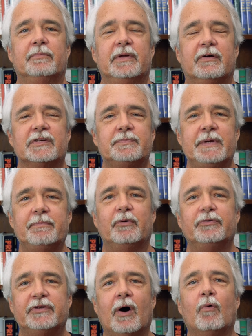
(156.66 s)
because
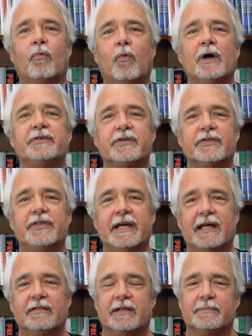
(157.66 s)
people don't want to
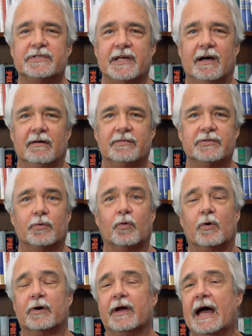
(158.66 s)
think of themselves
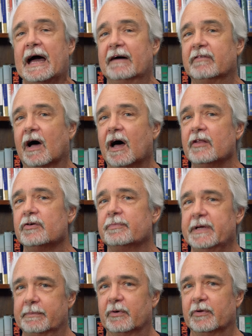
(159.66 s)
or have other
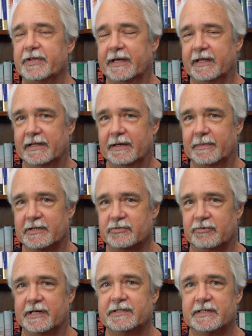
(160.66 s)
people think of them as
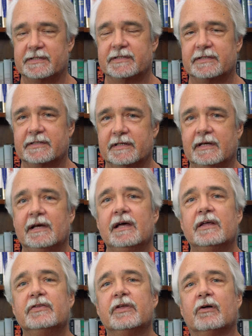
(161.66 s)
racists,
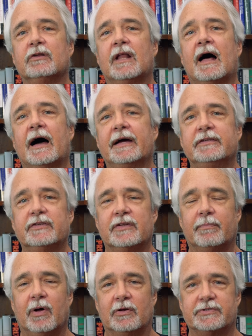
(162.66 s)
they'll lie to
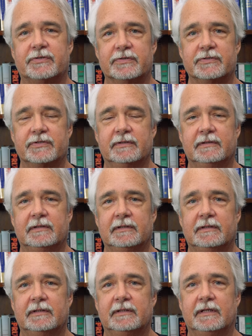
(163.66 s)
the pollsters.
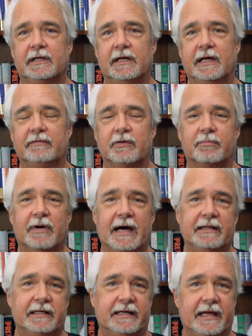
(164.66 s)
In the
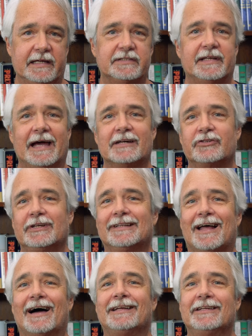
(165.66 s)
Bradley case, they actually
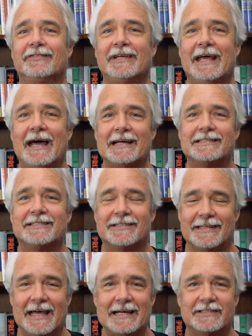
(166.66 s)
lied to the ex-
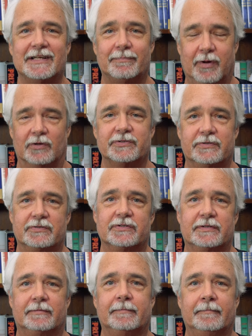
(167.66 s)
exit pollsters.